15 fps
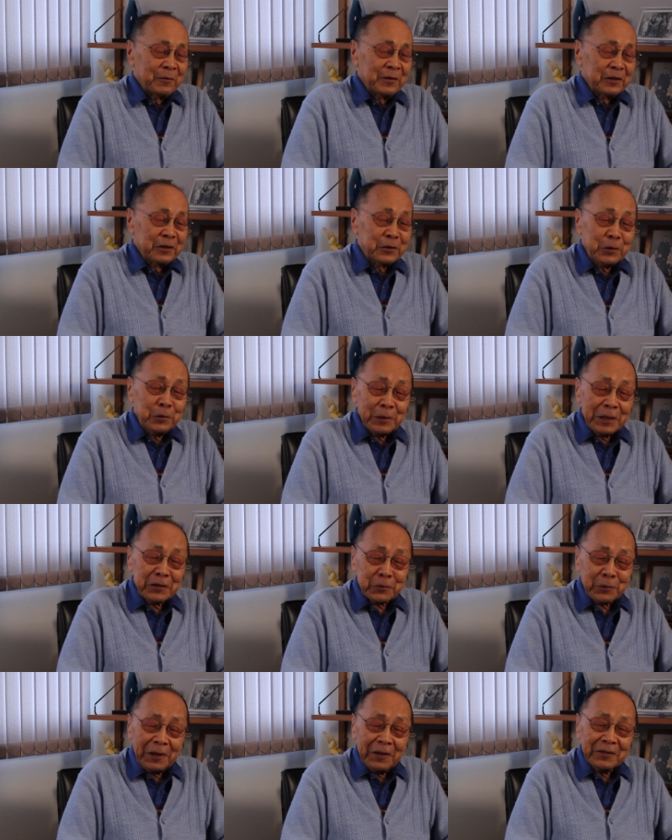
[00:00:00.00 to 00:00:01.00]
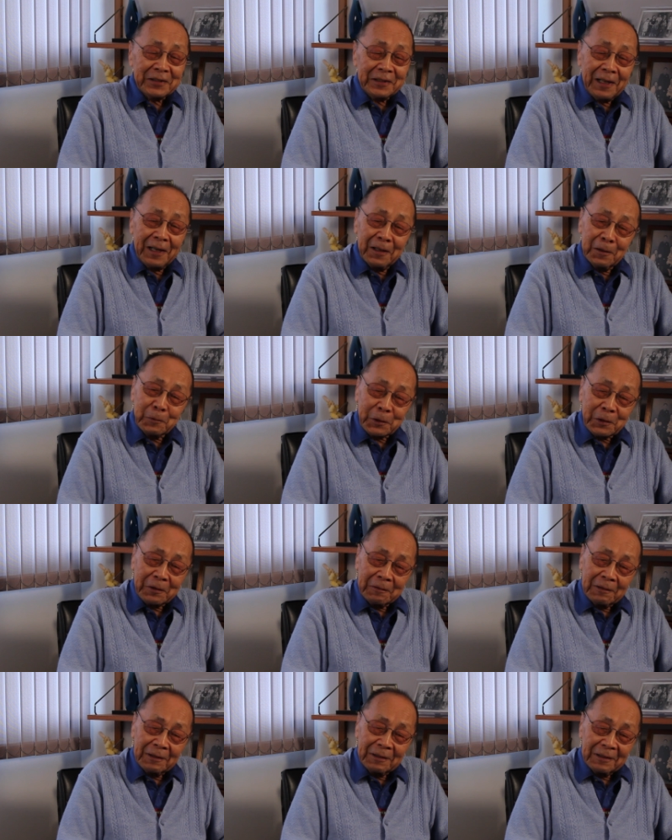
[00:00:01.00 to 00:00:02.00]
The two restaurants in Hull
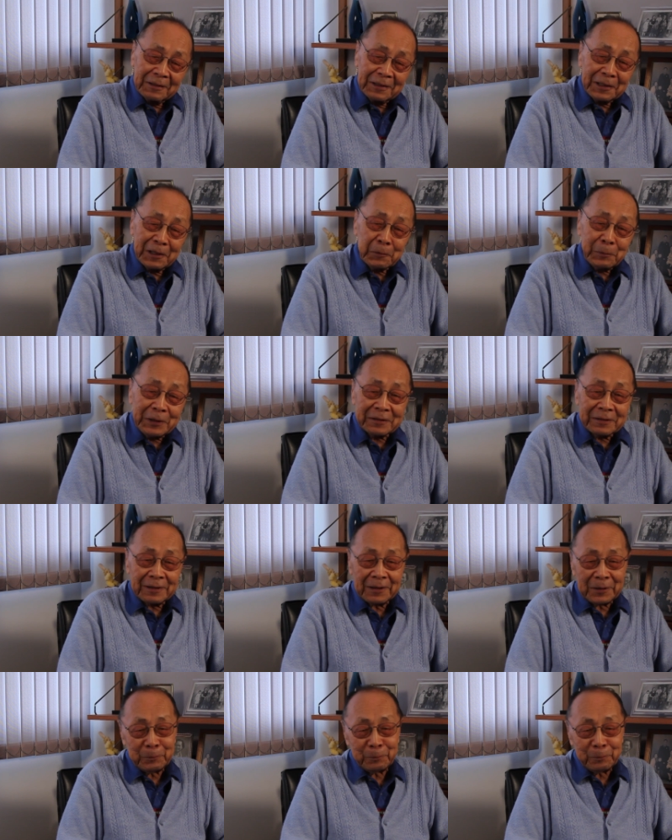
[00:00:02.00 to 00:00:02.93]
were a little bit,